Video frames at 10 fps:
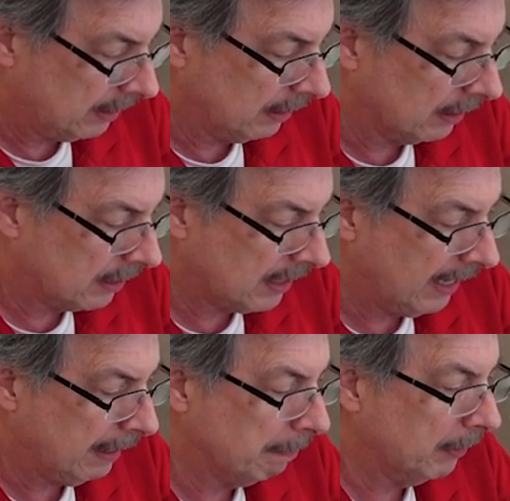to the
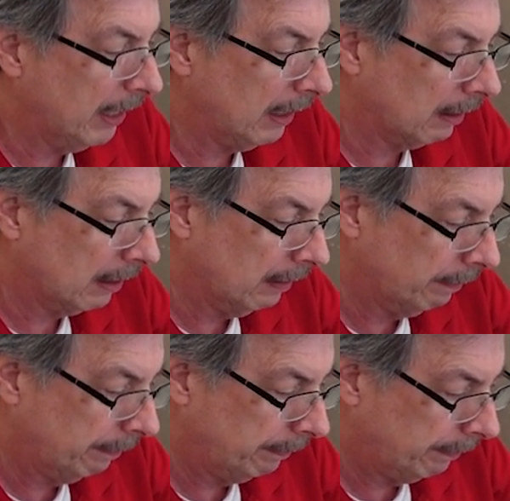same length.
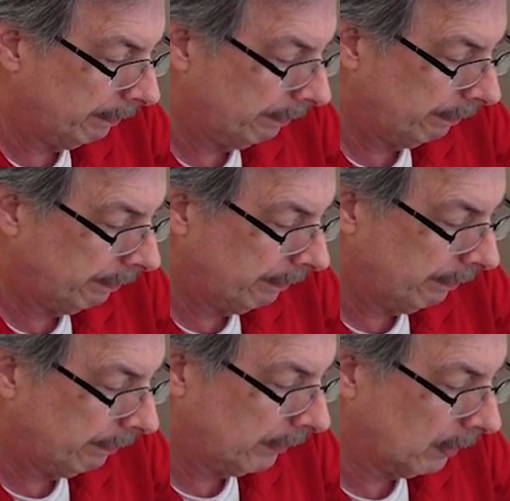
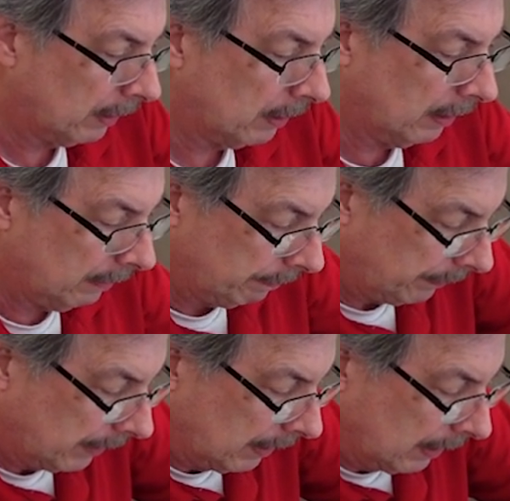Right there.
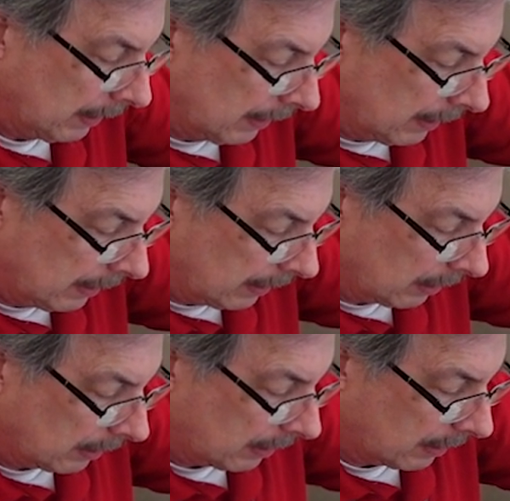
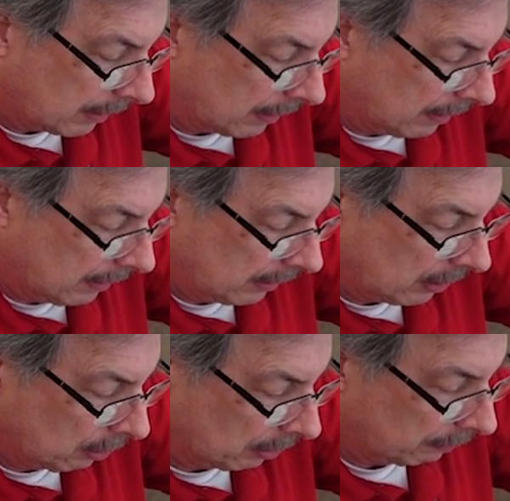There are a
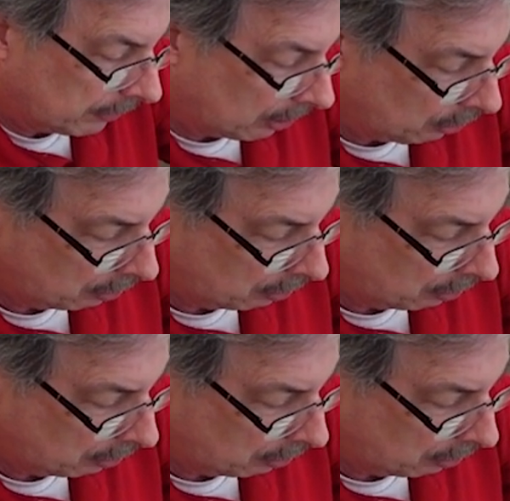total of 2